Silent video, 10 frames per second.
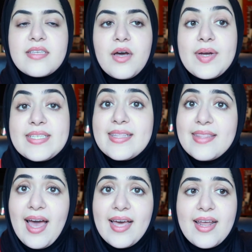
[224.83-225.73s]
So I
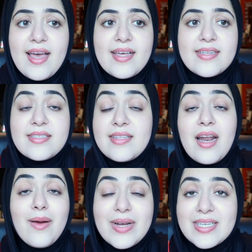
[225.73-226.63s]
did that, and
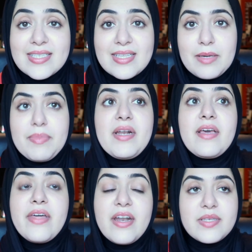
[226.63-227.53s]
then I went to sleep, and
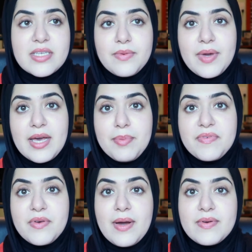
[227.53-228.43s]
I thought I was going to wake up
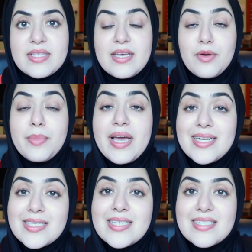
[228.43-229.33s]
a few hours later, but I
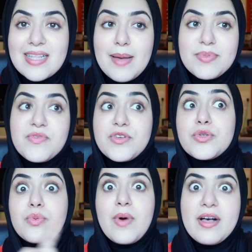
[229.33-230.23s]
actually slept for
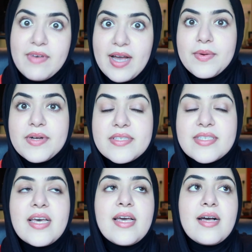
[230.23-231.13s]
12
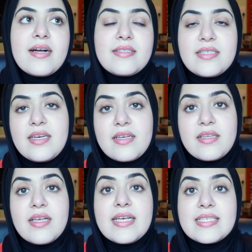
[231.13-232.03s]
hours
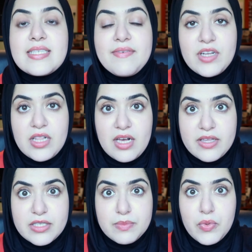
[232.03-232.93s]
until 7
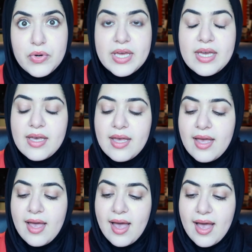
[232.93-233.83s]
o'clock this morning,
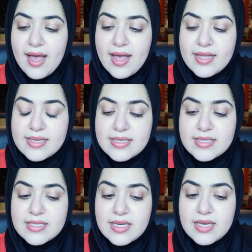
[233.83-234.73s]

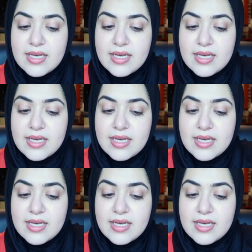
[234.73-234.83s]
and